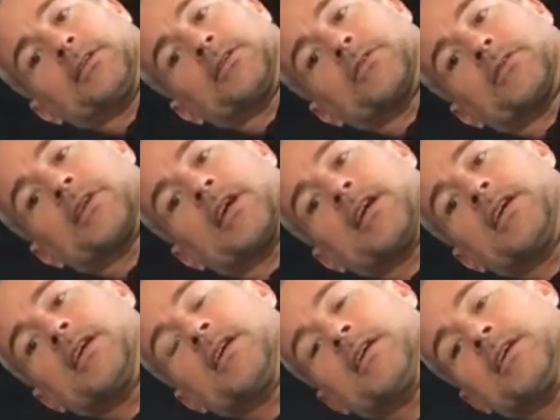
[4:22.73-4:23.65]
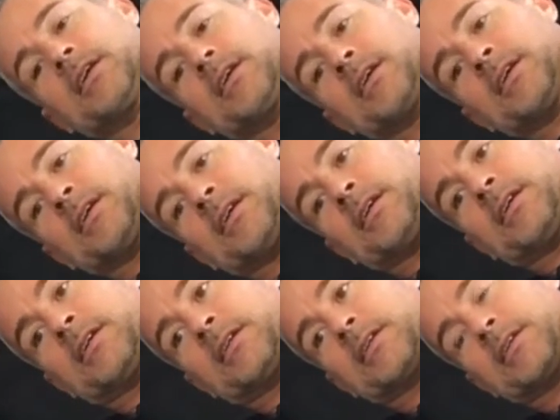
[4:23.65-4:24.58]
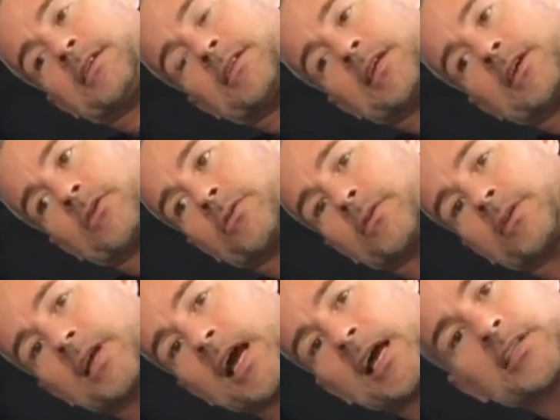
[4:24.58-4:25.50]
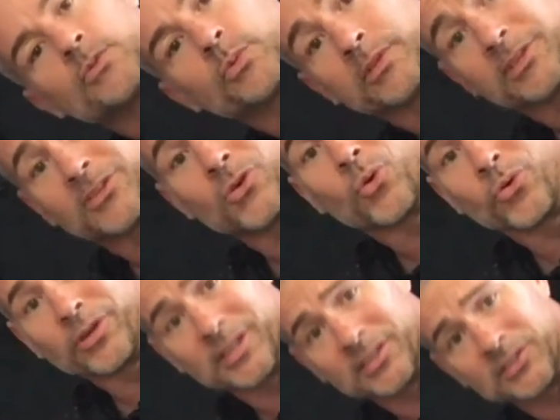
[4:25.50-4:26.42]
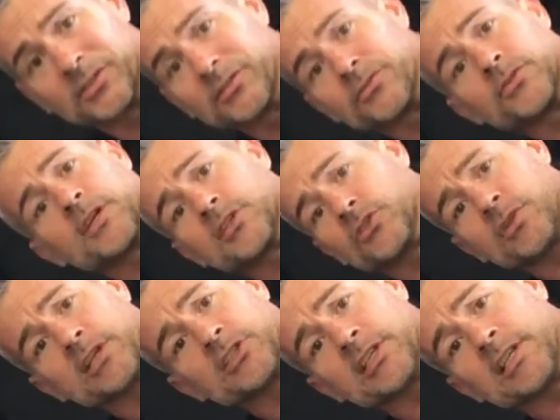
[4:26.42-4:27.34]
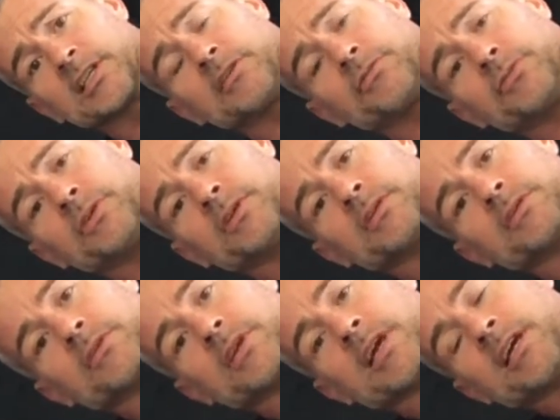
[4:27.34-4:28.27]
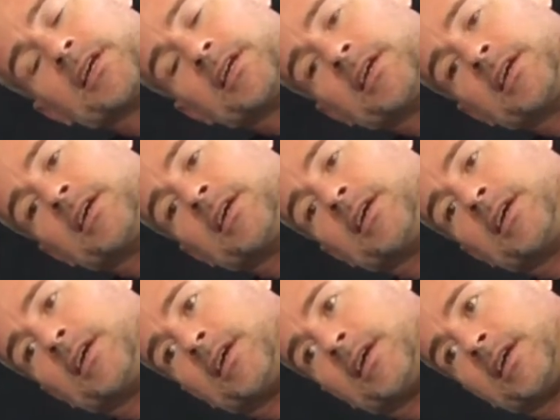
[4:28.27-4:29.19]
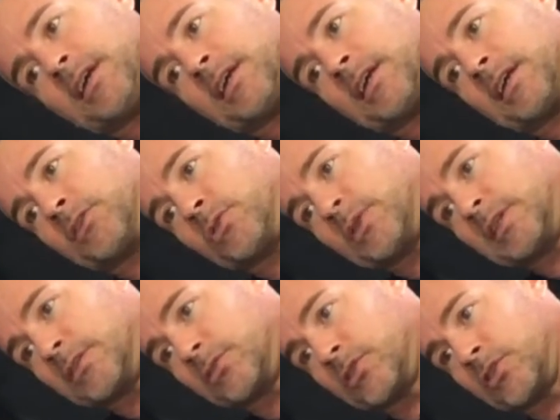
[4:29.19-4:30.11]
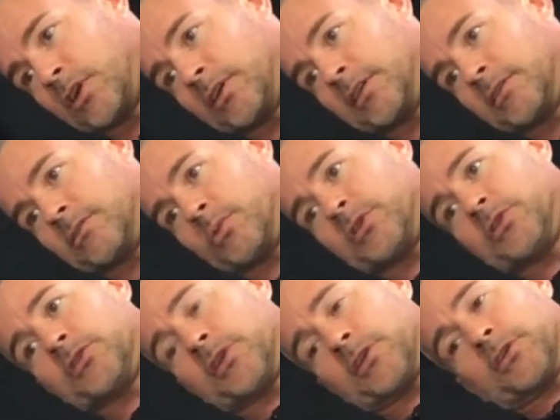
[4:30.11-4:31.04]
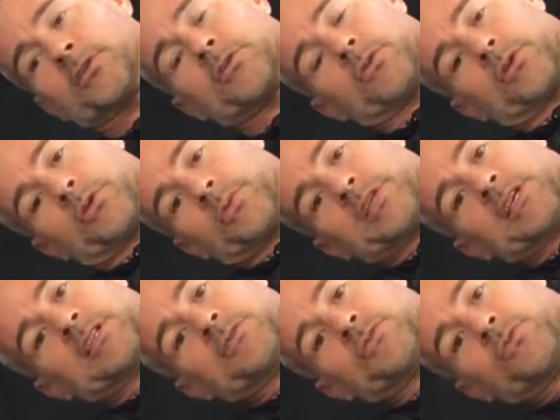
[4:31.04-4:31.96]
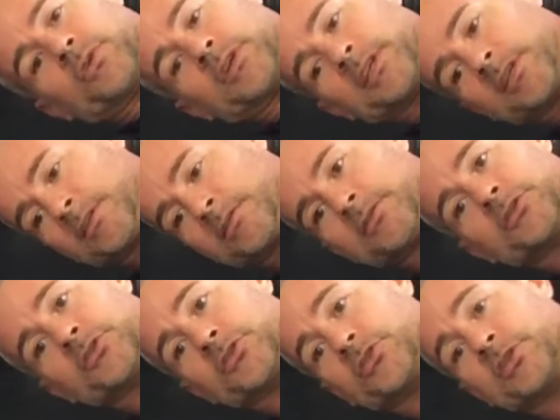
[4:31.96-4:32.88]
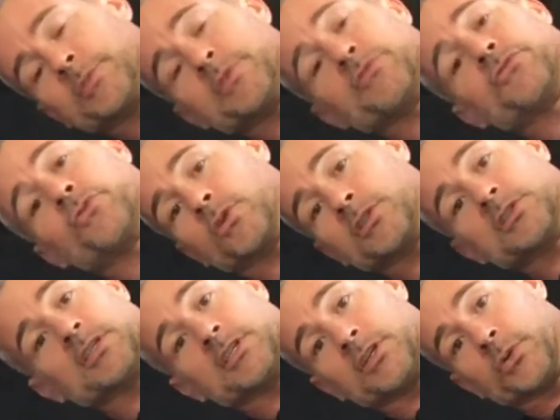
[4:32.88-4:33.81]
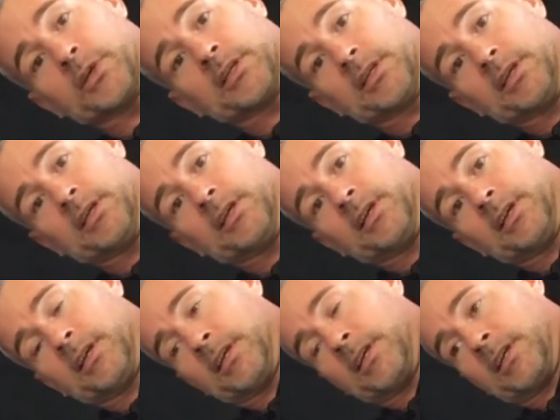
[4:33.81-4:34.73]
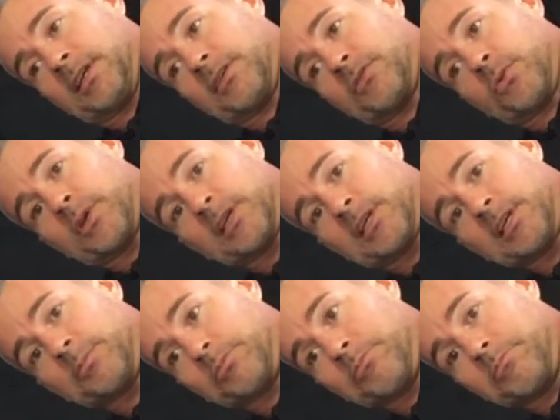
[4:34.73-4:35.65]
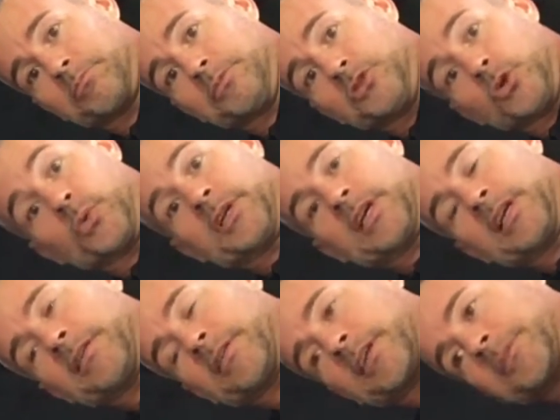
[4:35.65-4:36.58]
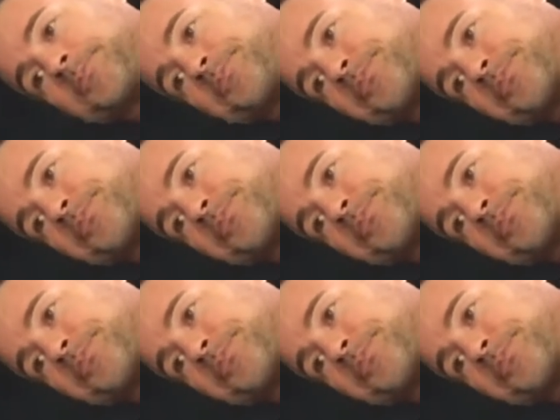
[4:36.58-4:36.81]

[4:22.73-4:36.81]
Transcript: okay? Now, guys, we're notorious for not stretching enough, okay? And you can either start it when you're younger, or when you get to 40, you're just gonna be forced to do it if you wanna keep doing anything.